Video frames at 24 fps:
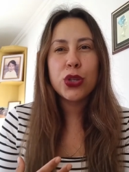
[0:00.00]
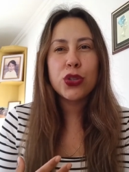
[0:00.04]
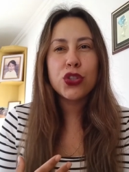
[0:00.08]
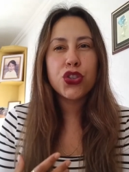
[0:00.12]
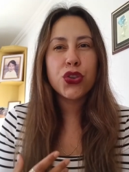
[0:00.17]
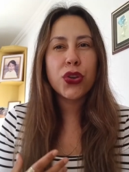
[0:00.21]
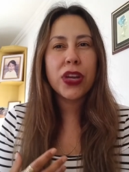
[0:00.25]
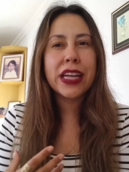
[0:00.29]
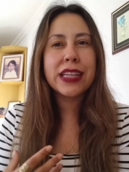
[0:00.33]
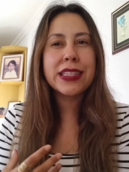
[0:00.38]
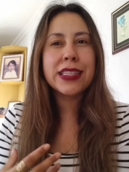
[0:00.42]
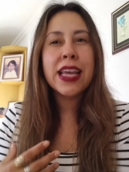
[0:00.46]

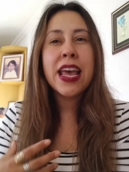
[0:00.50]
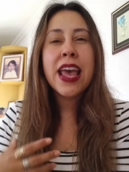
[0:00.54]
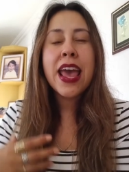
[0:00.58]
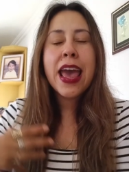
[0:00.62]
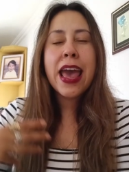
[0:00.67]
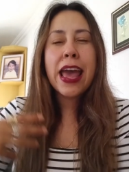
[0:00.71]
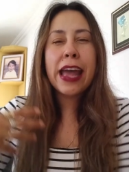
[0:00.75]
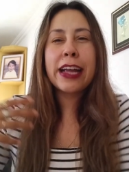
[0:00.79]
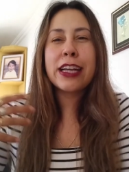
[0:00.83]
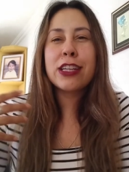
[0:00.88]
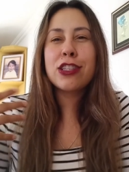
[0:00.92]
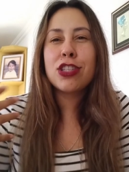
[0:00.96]
nutrients,
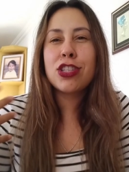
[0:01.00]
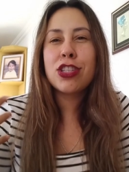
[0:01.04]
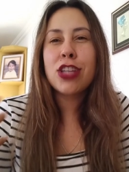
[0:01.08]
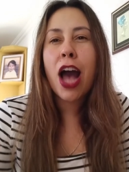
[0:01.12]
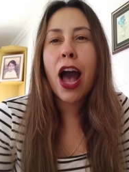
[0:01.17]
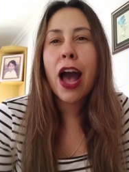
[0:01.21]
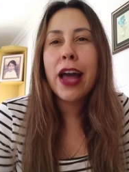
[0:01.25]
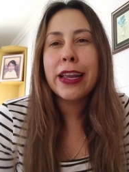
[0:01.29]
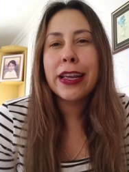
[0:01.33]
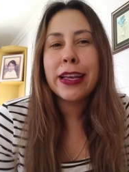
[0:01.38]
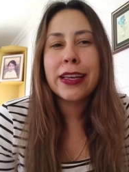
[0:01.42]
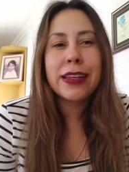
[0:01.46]

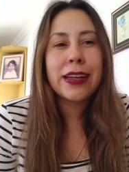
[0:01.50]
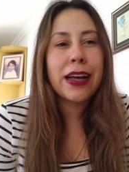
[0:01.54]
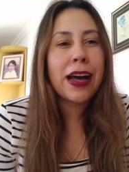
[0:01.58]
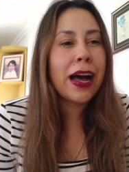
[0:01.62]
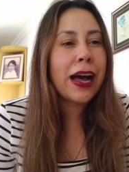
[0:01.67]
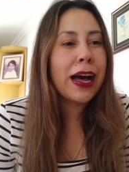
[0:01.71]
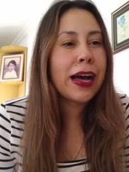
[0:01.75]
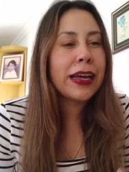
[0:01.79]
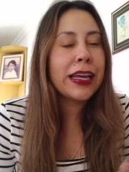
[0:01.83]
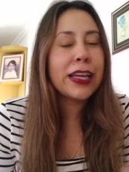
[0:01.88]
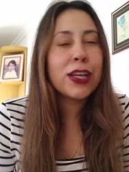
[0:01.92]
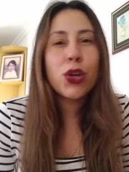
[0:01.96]
exotic
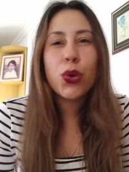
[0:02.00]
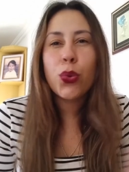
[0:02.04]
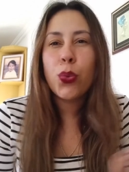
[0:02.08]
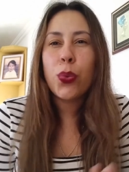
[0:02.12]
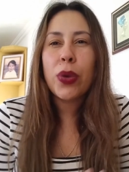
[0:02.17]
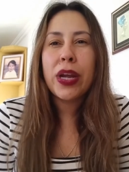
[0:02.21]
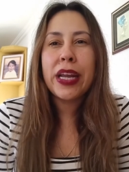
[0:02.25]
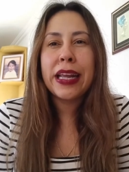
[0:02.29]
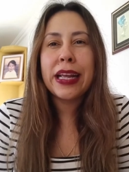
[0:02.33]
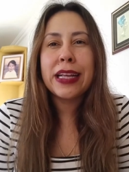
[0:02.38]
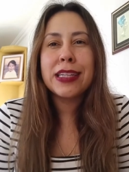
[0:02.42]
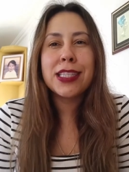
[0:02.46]
uh,
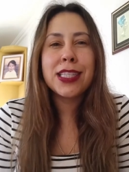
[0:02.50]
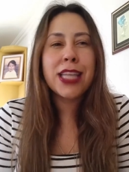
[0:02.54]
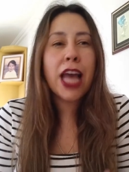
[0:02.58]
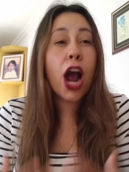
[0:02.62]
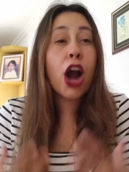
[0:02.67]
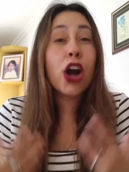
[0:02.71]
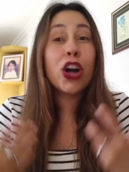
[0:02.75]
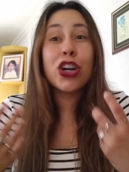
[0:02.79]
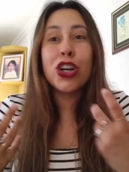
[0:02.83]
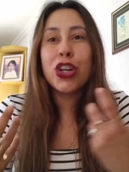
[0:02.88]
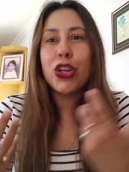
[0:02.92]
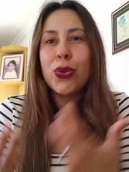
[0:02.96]
ingredients
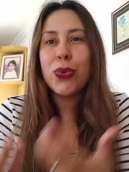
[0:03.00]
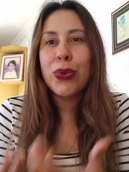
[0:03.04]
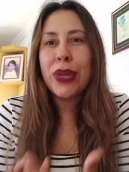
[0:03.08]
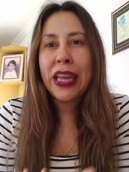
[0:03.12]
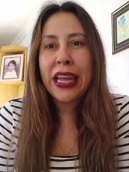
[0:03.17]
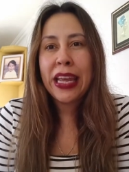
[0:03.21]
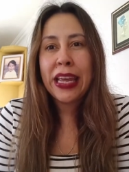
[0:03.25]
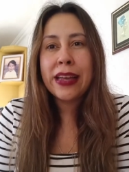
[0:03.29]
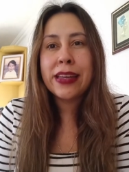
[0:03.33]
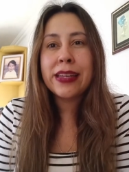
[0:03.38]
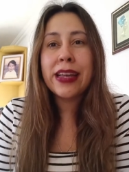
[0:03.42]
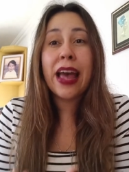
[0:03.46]
that are unique
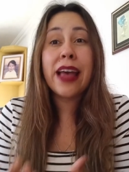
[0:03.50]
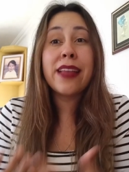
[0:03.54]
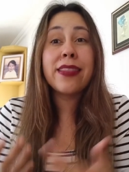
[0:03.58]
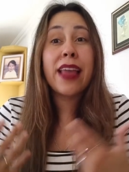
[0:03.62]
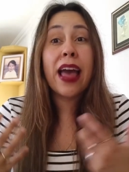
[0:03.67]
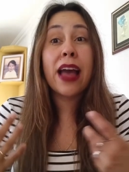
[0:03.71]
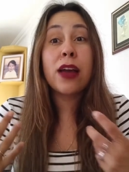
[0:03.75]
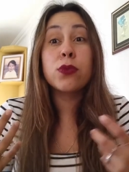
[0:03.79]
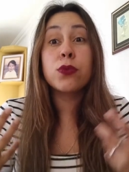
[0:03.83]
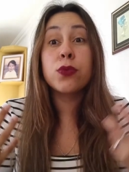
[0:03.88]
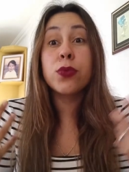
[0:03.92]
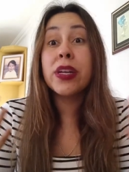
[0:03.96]
unique
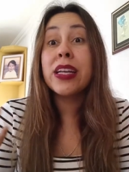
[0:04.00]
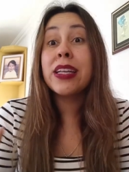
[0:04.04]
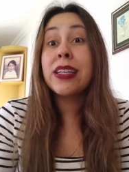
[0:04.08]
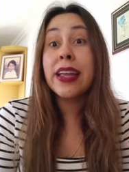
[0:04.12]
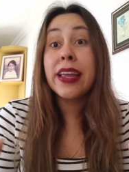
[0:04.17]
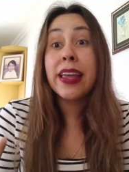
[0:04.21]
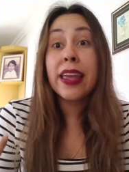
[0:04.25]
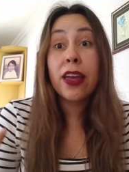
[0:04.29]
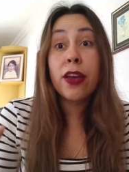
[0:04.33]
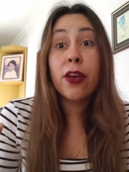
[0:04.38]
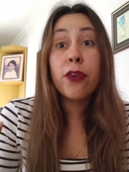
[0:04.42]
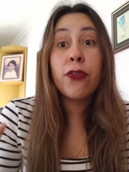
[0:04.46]
and that
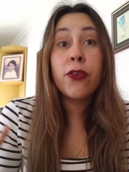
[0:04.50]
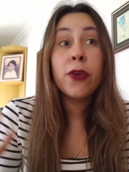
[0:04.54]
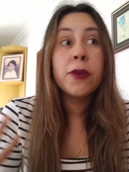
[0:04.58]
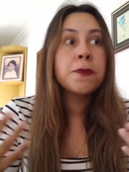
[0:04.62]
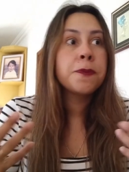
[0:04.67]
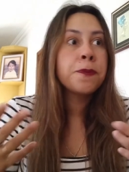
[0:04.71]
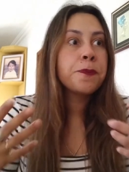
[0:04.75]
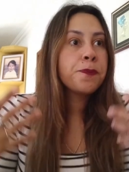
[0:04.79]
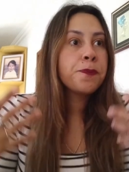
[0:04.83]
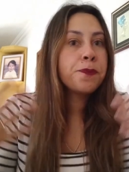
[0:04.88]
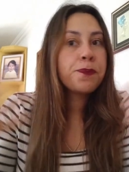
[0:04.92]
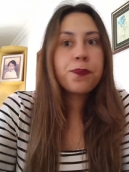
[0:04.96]
really give
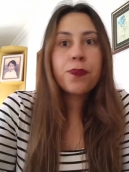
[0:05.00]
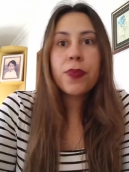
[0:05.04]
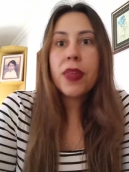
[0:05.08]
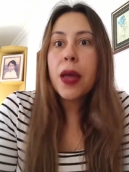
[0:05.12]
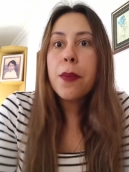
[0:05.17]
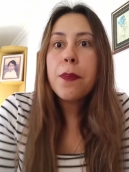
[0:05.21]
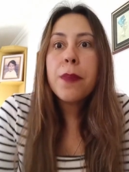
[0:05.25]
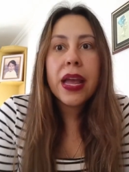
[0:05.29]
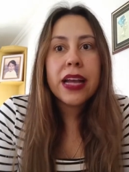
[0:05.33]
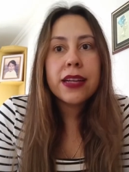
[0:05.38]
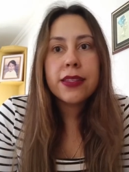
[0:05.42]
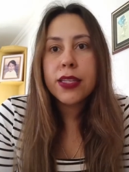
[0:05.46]

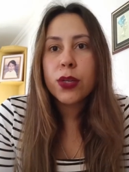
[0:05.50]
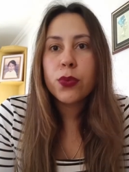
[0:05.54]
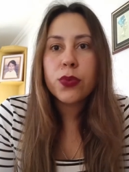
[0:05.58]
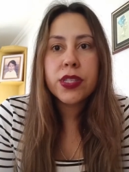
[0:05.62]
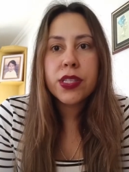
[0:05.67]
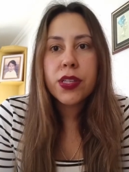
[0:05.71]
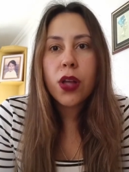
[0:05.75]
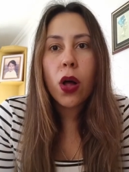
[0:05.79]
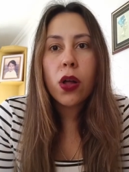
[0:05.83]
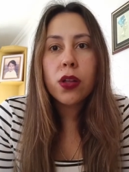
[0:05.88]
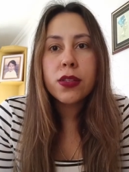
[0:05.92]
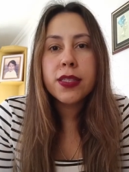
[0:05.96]
amazing
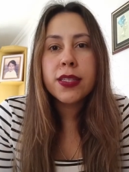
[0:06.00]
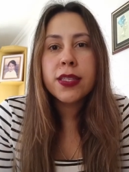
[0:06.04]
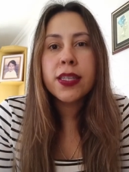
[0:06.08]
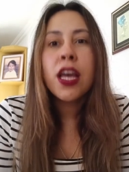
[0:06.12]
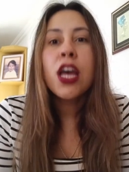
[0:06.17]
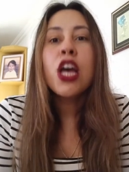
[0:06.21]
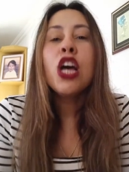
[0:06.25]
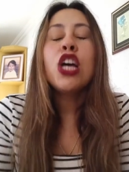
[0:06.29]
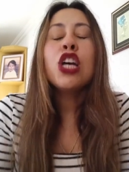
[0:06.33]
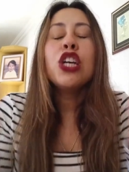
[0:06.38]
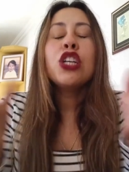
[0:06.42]
results.